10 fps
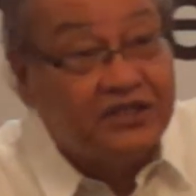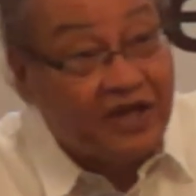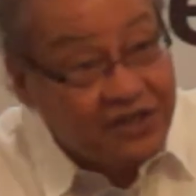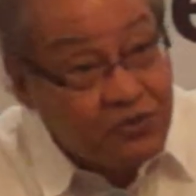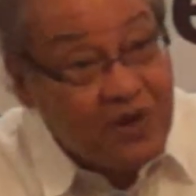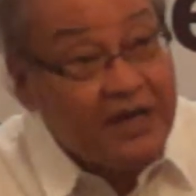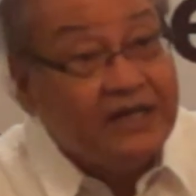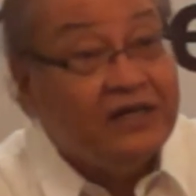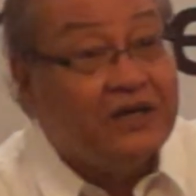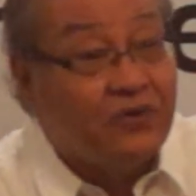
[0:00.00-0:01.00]
The other one
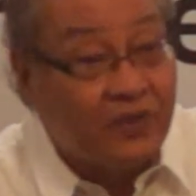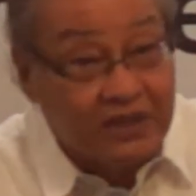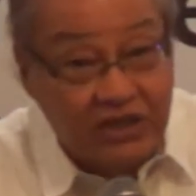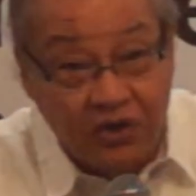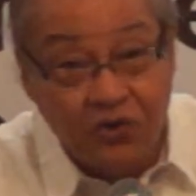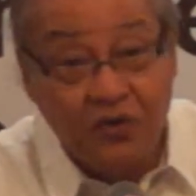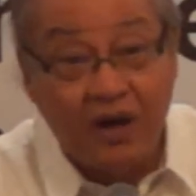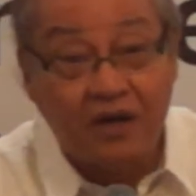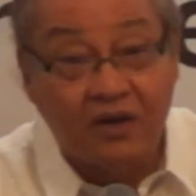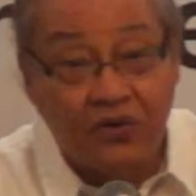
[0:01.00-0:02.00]
will go
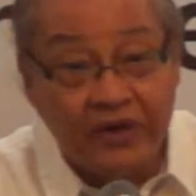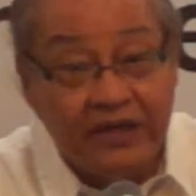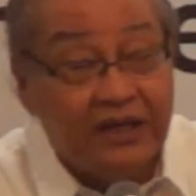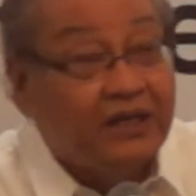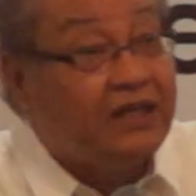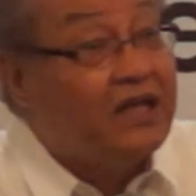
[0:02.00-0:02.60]
according